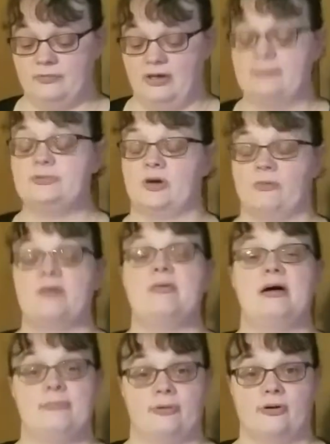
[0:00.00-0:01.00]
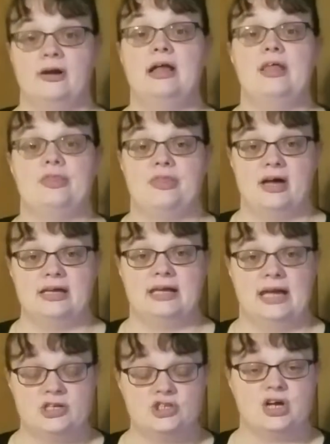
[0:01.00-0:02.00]
Remember that
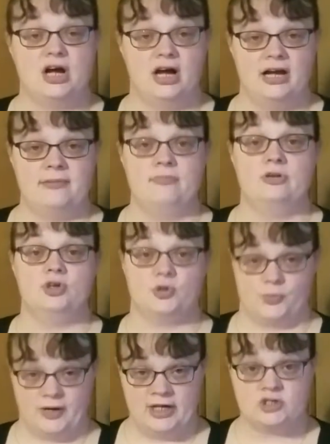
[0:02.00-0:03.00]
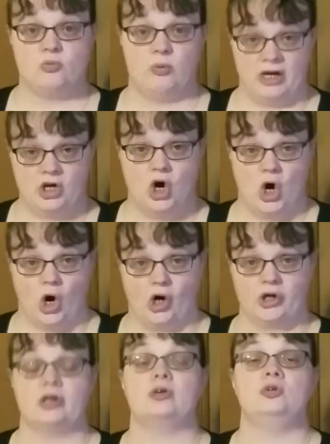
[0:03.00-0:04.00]
each time you reach one
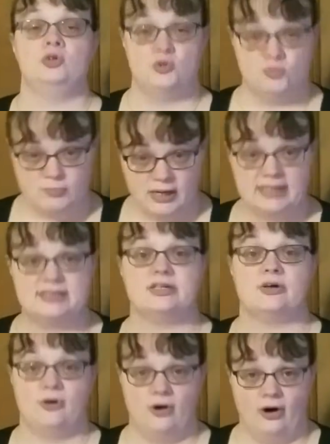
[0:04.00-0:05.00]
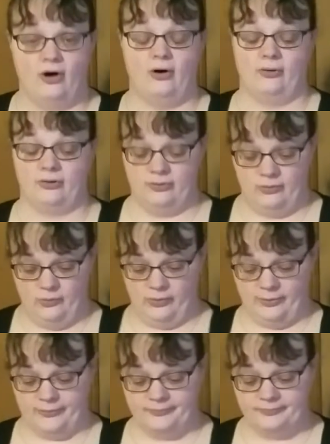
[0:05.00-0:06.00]
card, you must call
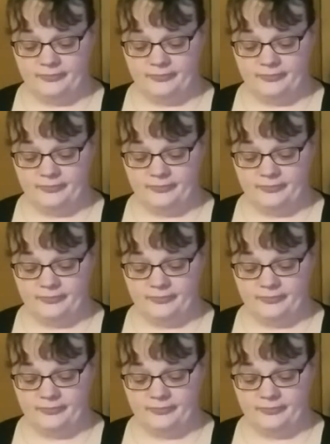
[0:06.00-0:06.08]
Uno.